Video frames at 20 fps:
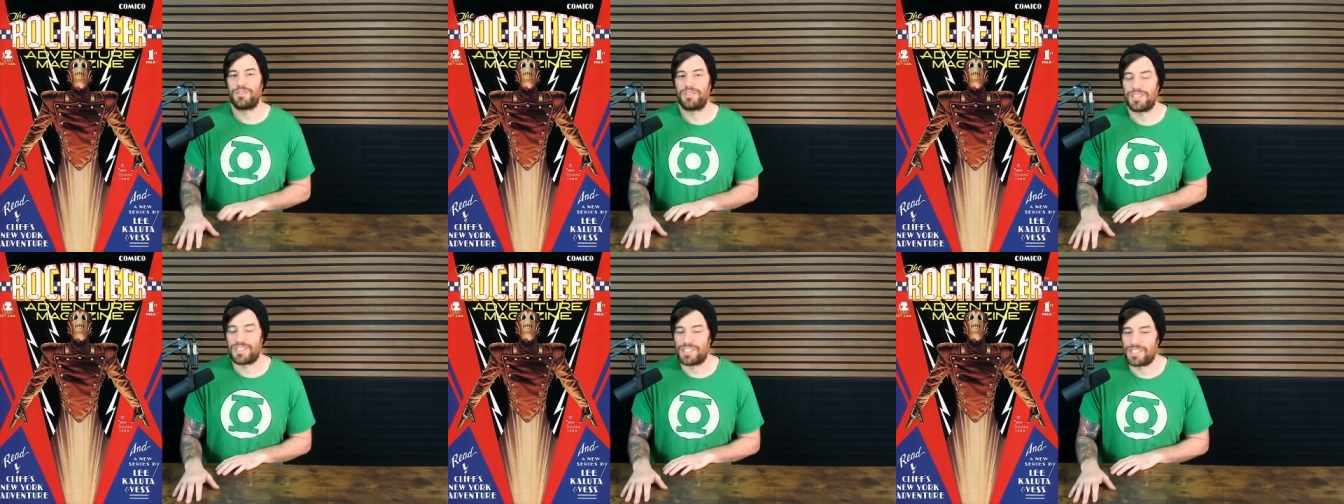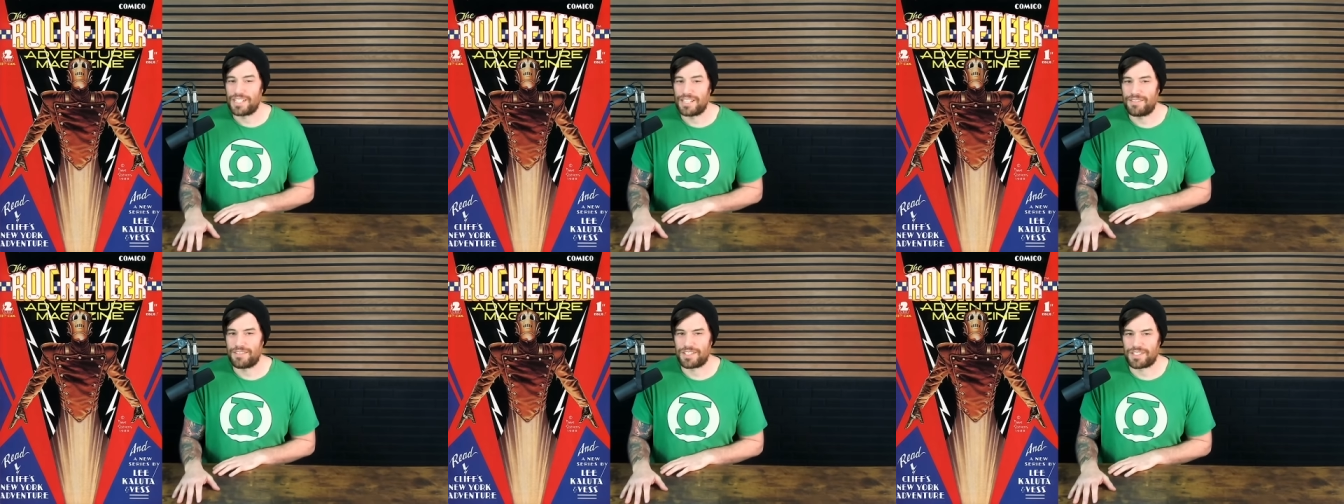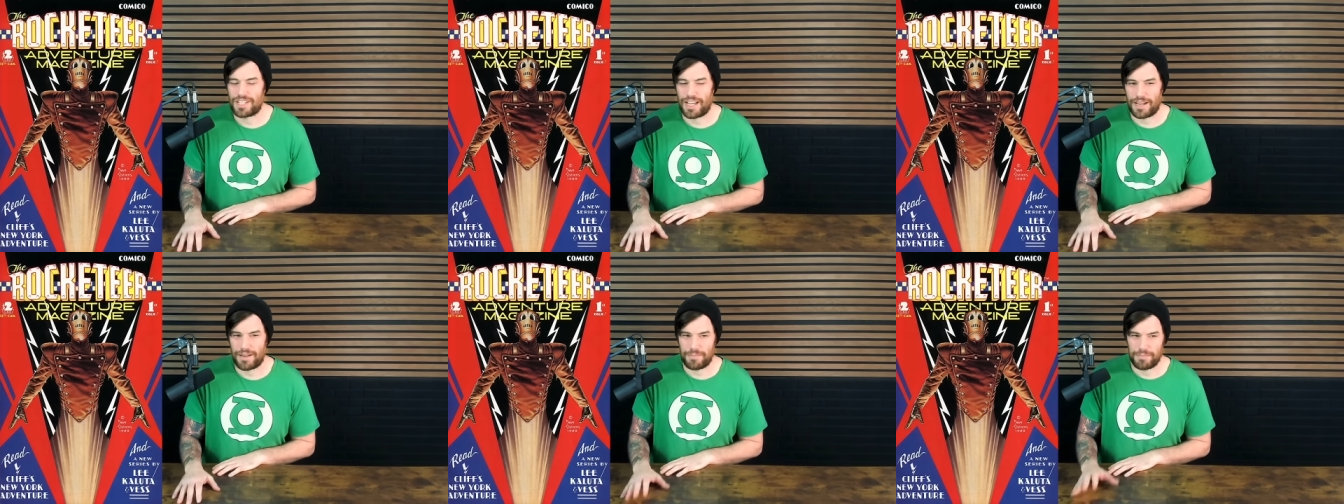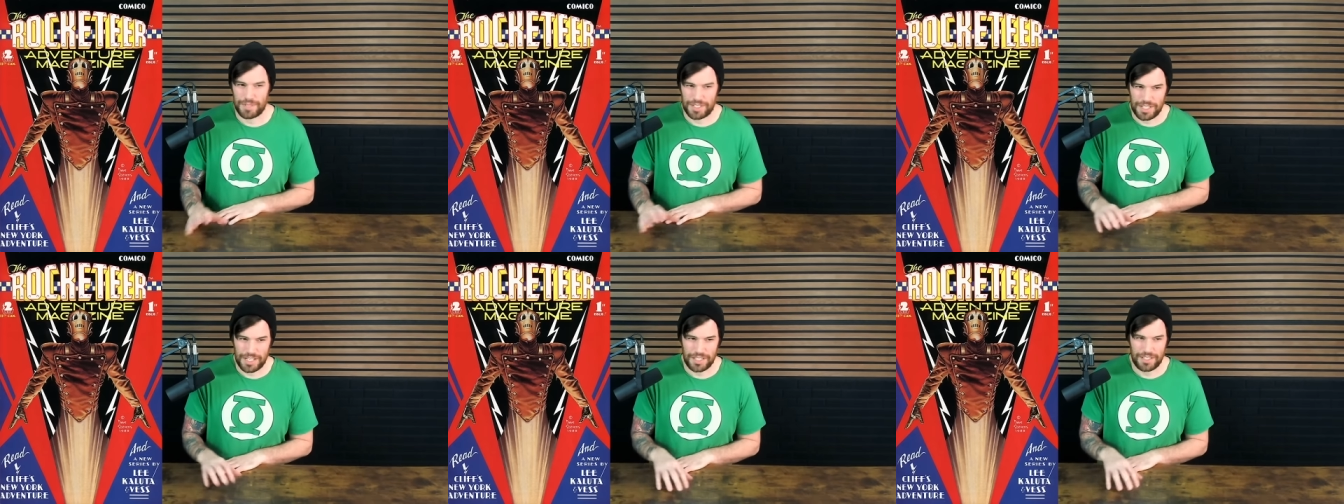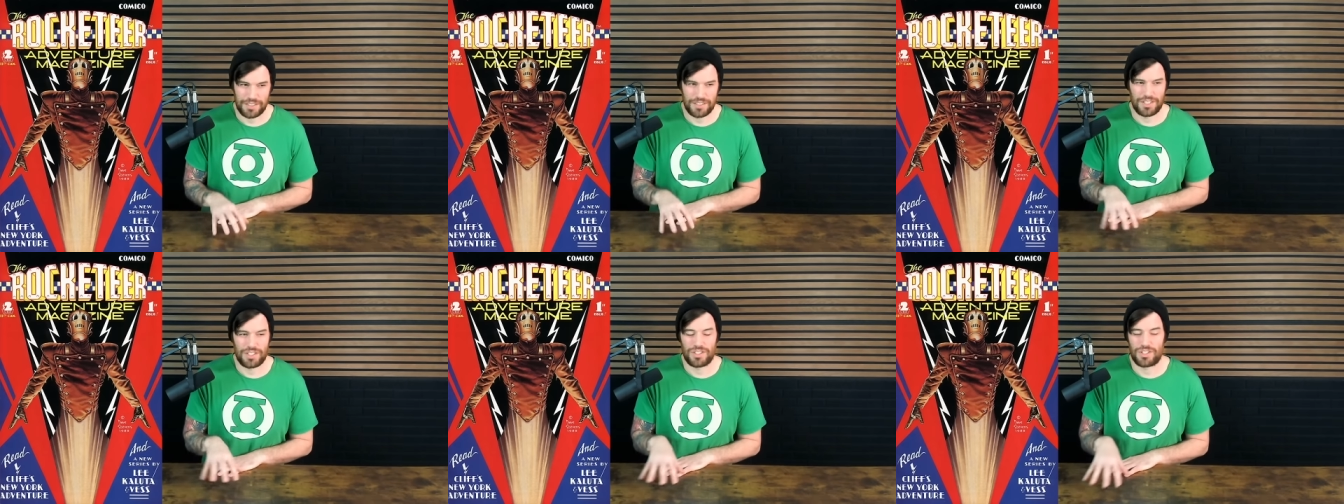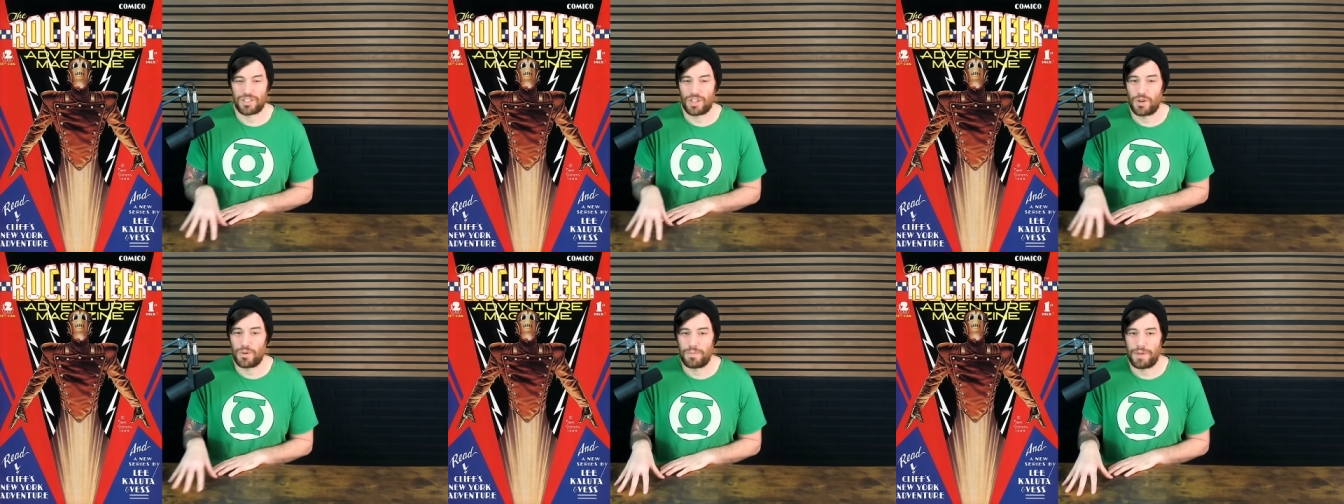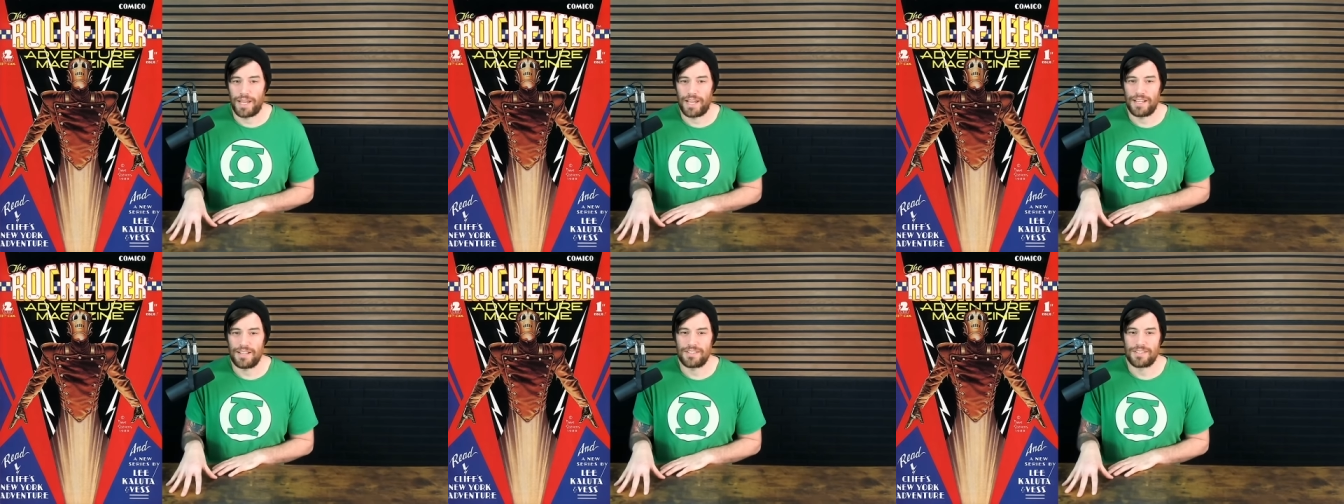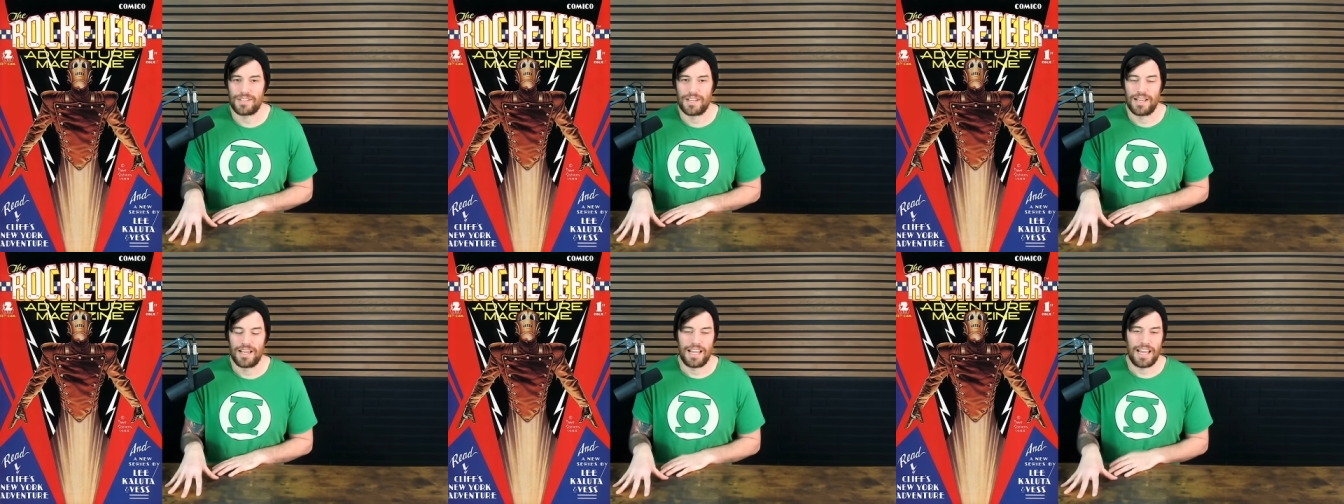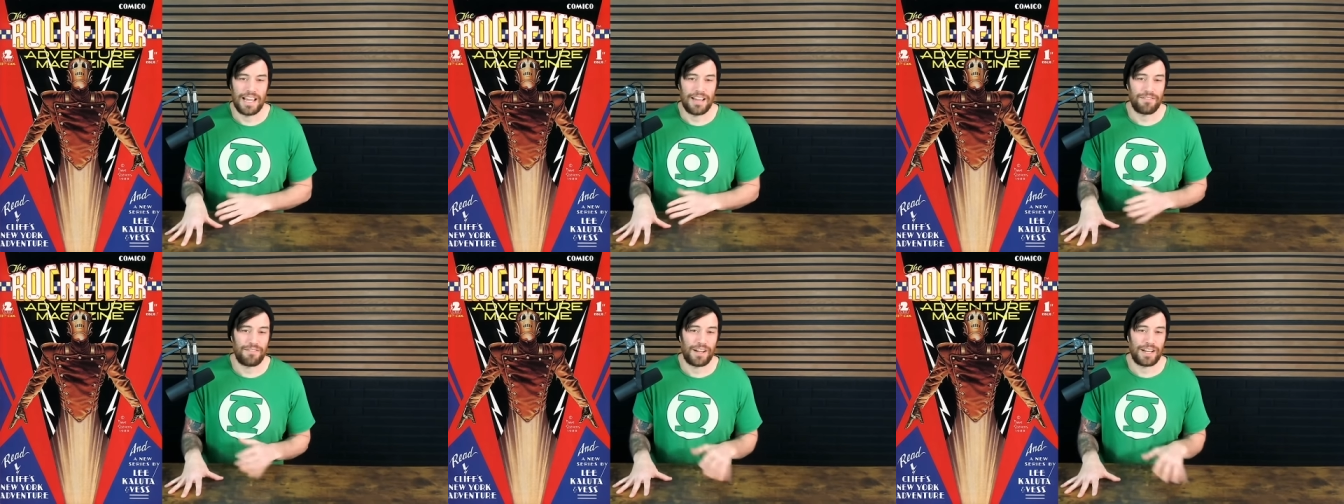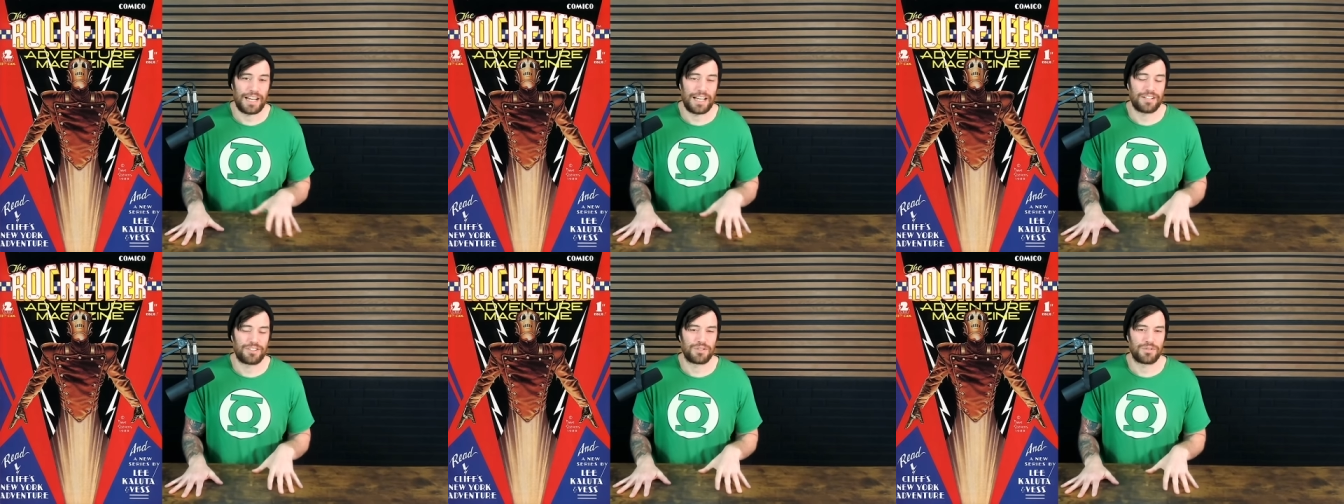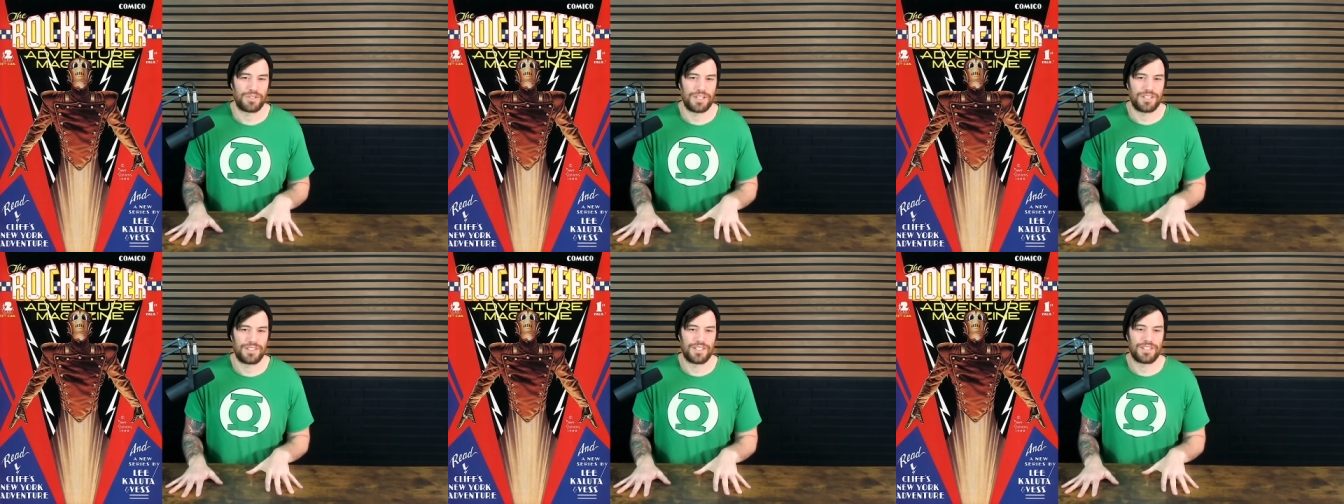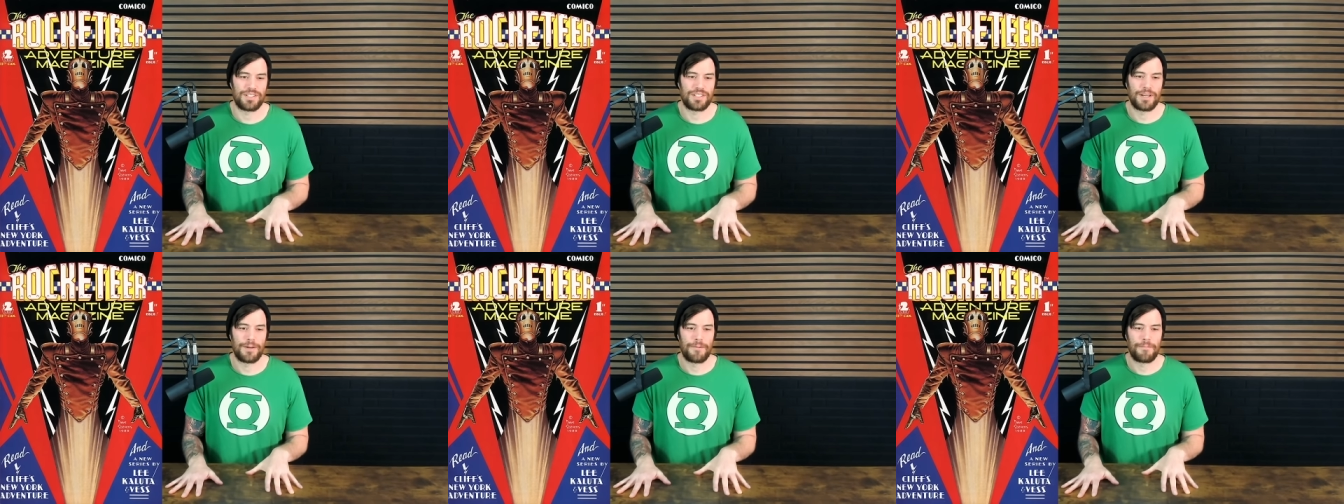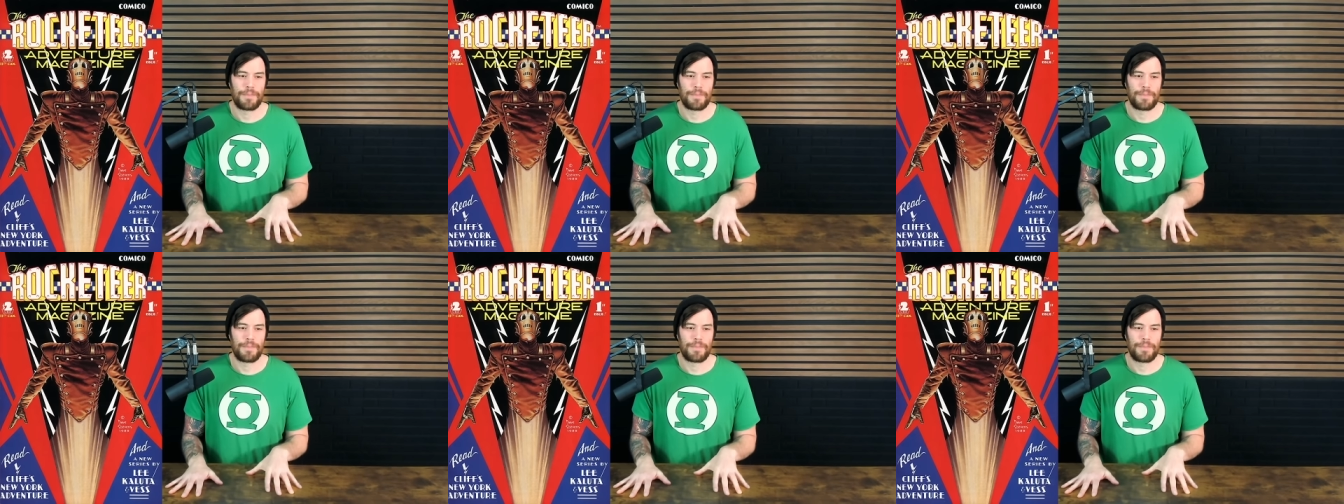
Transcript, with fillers: to Stevens' like meticulous slow pace and financial reasons